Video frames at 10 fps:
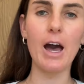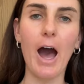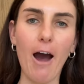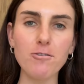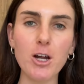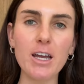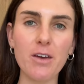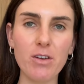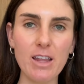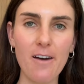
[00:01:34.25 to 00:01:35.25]
After I
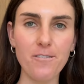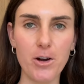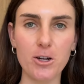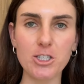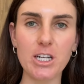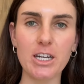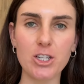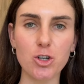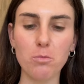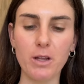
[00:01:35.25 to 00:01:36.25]
give it that first
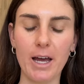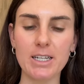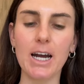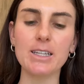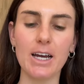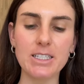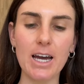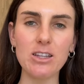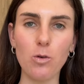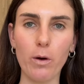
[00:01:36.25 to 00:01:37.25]
initial blend, I like to
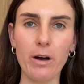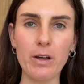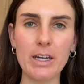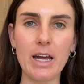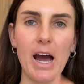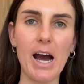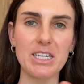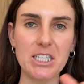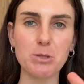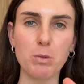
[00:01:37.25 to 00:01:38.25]
add the oil in as
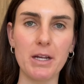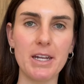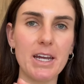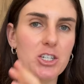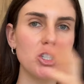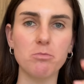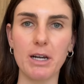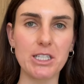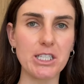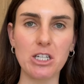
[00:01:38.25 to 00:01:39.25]
it's blending. It just
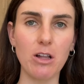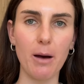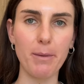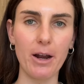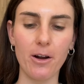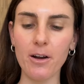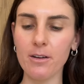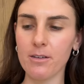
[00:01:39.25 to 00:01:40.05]
mixes a lot better.